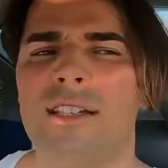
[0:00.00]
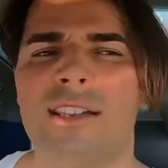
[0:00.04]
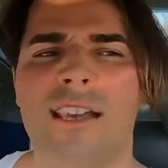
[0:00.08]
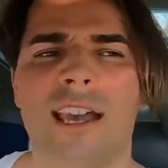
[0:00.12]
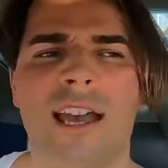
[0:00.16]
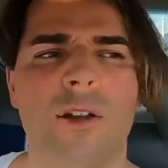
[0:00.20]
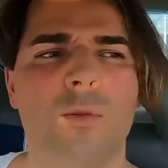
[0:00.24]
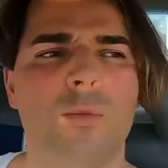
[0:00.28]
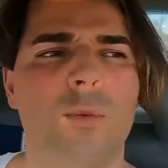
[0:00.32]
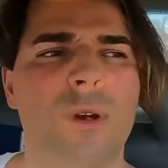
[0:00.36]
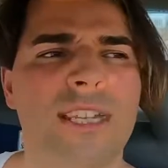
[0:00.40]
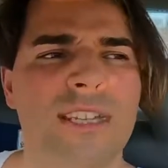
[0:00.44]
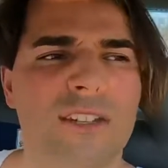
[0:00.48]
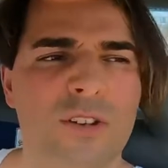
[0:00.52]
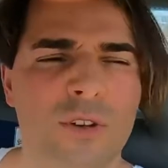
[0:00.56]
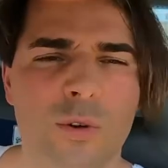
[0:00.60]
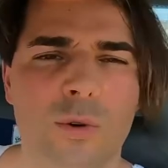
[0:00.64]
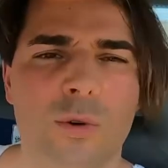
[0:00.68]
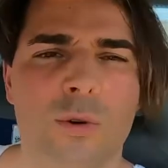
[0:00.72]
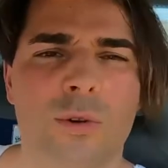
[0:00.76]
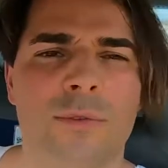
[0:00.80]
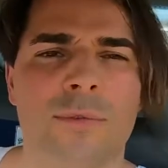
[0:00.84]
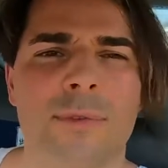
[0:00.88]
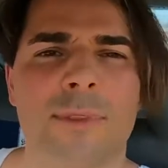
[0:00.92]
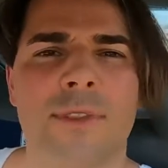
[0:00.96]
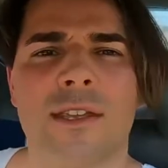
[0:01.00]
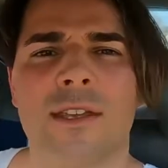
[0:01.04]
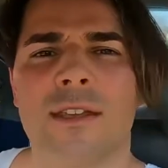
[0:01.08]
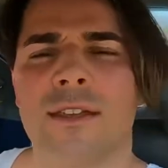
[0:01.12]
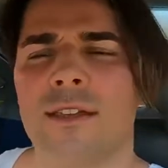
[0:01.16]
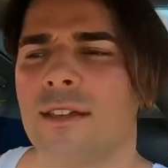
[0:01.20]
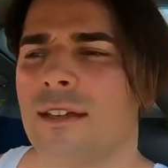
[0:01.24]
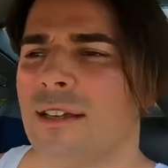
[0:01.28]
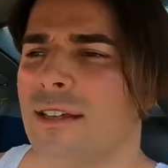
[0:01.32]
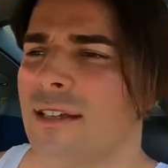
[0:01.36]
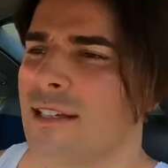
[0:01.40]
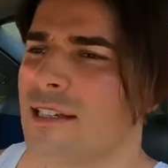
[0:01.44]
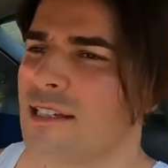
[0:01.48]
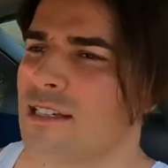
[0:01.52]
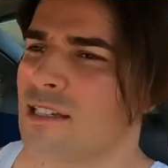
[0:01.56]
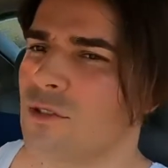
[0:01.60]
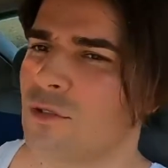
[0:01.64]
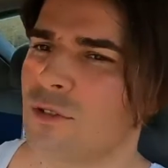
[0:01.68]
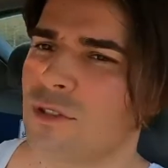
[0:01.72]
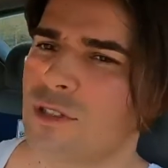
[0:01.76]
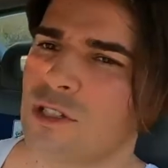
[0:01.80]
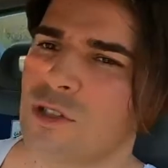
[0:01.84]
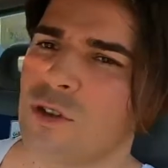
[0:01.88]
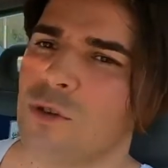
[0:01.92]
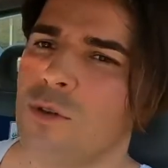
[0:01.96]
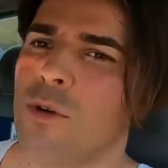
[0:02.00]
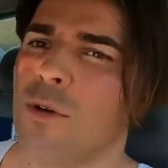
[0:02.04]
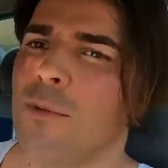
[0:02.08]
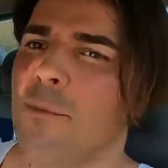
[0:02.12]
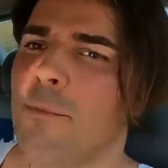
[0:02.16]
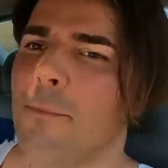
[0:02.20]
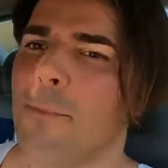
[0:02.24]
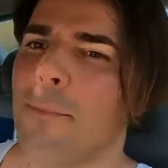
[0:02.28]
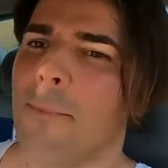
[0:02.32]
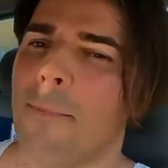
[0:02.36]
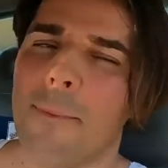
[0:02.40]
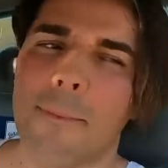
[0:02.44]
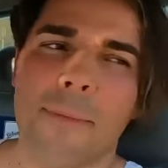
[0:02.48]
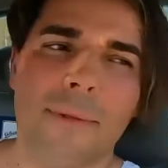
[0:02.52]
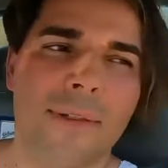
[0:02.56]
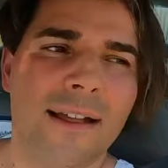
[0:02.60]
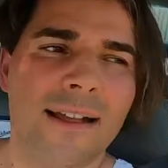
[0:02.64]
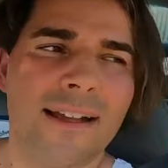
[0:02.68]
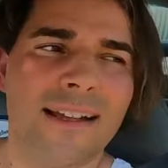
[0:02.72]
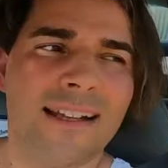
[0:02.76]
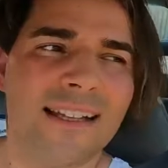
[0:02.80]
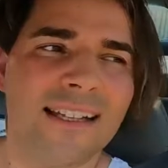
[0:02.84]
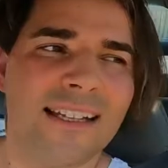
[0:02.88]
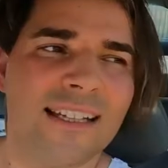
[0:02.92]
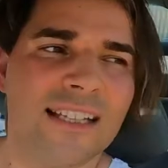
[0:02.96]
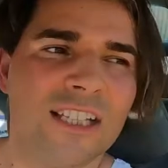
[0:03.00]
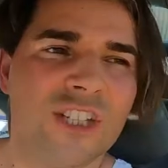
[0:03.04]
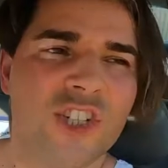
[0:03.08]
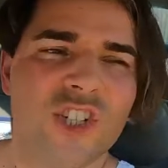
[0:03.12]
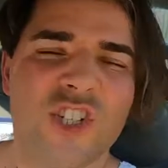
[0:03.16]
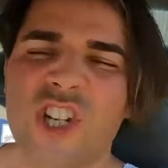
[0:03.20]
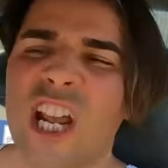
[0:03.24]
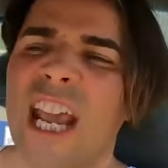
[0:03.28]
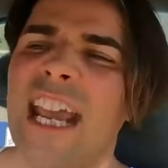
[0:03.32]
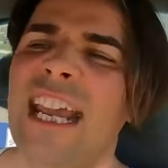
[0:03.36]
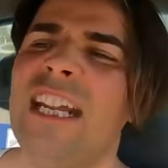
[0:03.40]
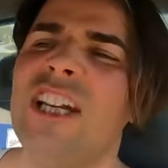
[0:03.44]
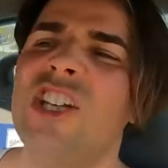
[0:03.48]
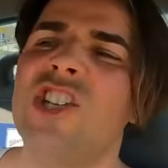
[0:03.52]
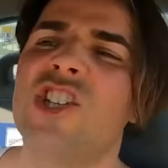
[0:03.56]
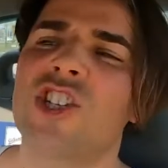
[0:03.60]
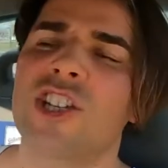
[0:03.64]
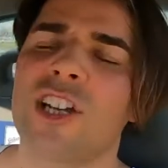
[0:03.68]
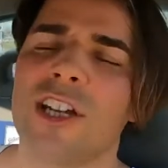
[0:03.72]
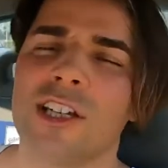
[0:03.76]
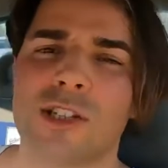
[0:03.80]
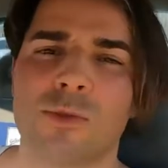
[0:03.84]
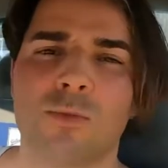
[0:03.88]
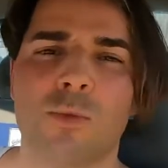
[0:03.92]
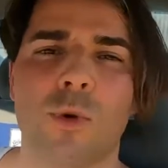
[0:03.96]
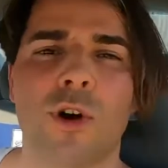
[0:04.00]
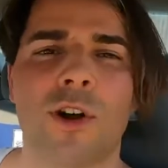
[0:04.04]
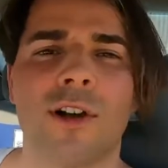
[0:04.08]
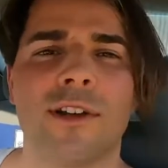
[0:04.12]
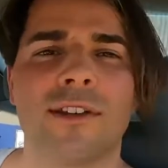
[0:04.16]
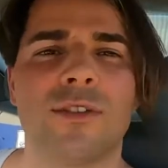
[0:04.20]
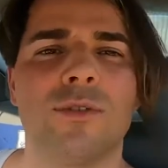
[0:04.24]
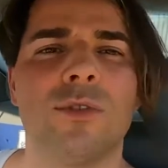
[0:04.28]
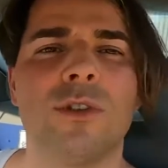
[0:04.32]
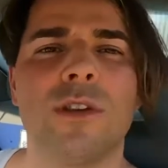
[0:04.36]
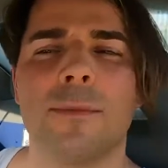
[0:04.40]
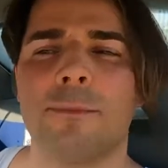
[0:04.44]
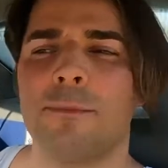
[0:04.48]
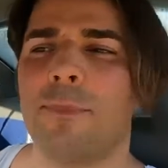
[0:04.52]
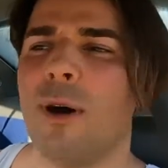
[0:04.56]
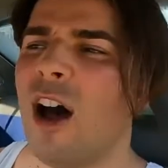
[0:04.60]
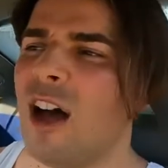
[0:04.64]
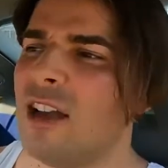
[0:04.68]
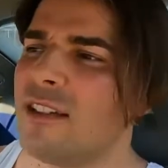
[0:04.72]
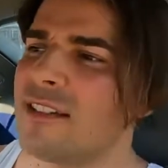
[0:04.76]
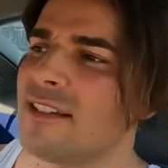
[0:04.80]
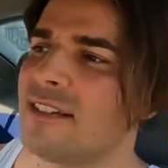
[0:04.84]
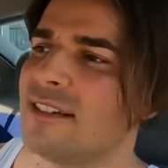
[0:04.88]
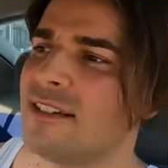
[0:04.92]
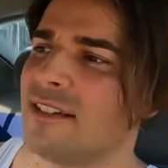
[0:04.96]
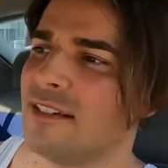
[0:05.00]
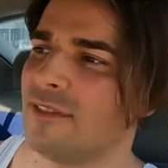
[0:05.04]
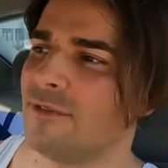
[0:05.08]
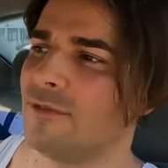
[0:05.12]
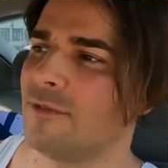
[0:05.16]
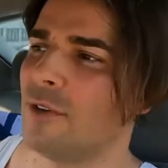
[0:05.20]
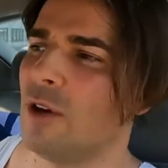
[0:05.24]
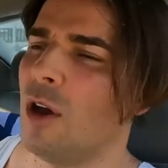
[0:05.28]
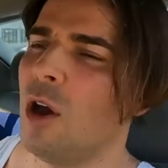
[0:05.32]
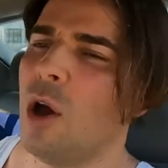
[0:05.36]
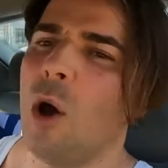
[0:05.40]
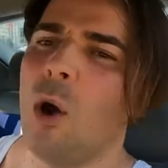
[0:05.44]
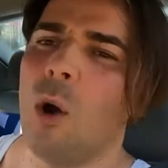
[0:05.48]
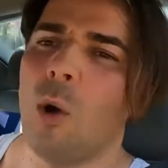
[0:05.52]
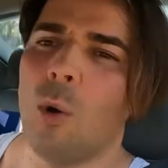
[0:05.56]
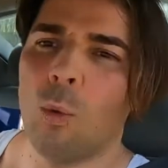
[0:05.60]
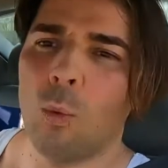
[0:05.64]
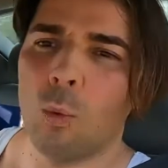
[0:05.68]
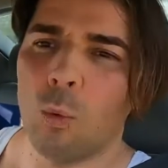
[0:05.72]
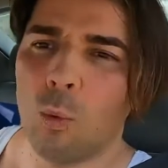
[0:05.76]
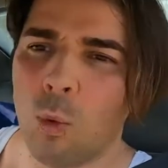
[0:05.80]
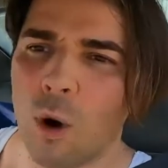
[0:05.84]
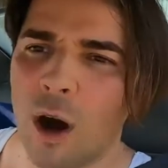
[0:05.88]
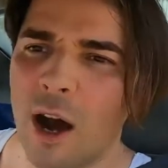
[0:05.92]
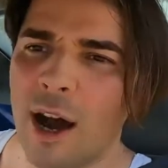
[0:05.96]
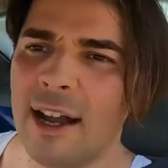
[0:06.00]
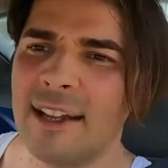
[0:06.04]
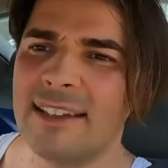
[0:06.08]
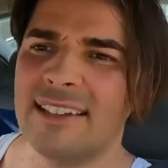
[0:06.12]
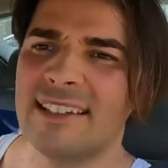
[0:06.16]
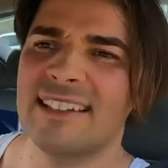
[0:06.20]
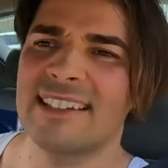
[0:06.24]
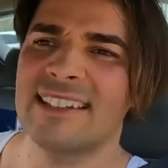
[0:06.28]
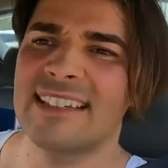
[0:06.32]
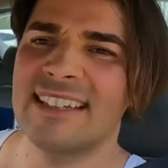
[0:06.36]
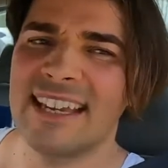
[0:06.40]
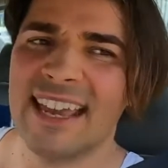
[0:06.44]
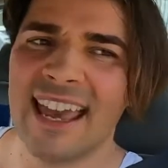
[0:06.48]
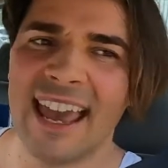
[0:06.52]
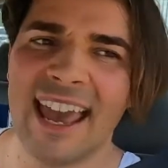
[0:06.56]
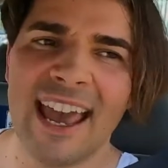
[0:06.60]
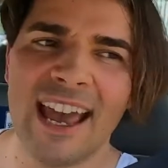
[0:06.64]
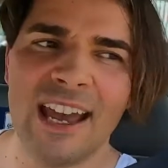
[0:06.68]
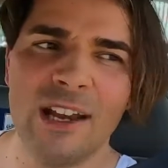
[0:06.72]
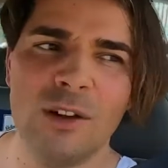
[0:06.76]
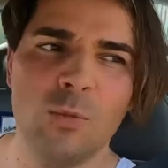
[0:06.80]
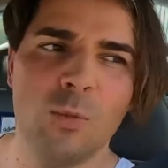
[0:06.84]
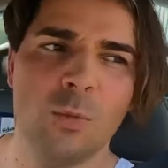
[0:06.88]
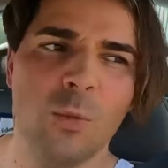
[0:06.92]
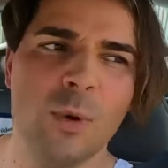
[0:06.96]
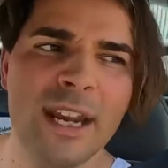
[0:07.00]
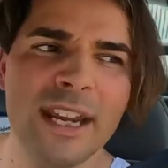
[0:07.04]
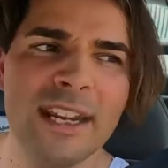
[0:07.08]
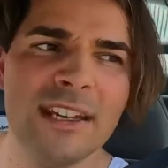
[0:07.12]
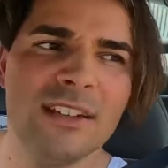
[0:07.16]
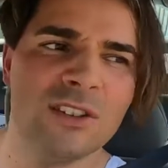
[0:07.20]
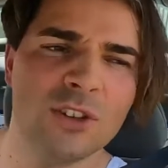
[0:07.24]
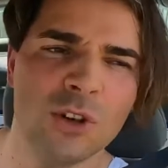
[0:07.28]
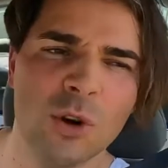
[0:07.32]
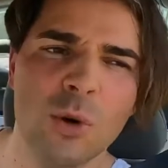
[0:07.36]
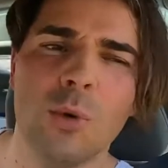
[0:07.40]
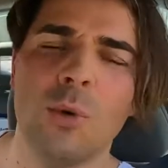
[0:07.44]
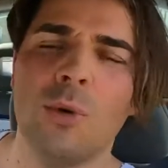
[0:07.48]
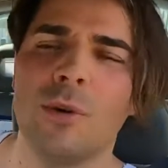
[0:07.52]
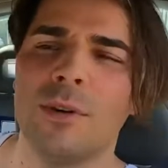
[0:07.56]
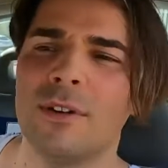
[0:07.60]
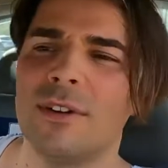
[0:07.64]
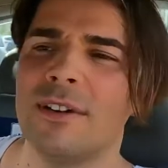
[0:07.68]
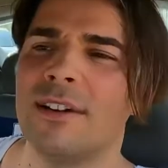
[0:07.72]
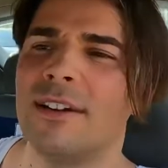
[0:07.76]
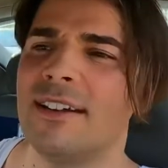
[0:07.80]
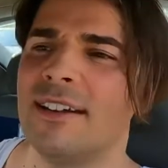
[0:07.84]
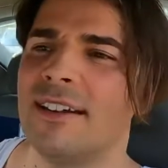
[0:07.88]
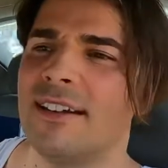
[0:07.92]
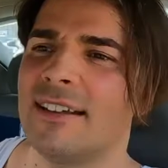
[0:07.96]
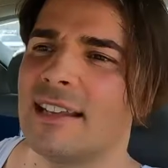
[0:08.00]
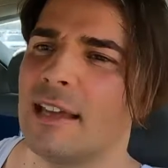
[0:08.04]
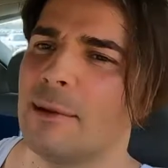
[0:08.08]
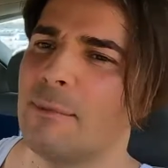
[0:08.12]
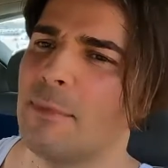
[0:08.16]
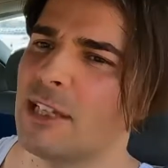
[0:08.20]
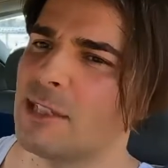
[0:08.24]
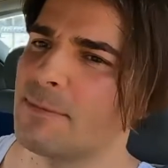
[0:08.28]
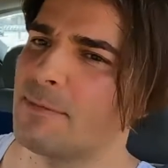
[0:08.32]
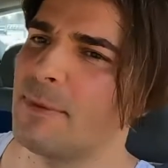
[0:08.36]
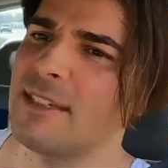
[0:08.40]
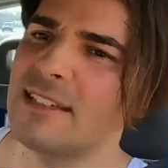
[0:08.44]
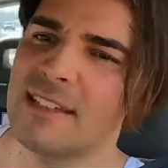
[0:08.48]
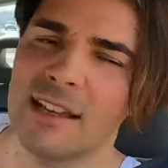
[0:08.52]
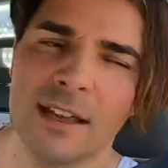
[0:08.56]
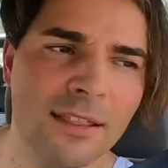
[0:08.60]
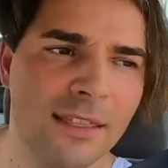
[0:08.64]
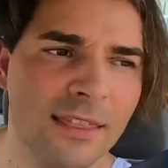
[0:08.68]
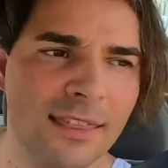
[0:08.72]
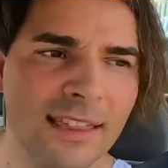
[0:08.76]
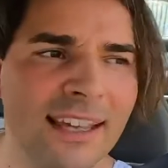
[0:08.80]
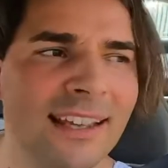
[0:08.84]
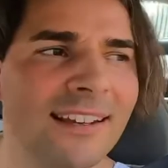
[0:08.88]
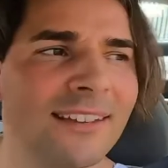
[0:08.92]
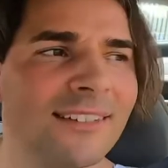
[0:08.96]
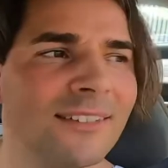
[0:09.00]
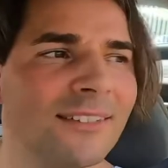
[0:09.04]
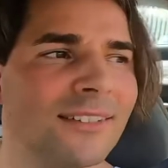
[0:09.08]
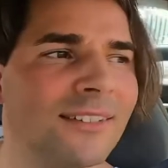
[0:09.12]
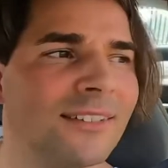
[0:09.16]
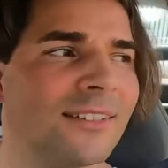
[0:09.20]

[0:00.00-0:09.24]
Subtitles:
can we do? So to change this world to the positive, what can we do? There must be something.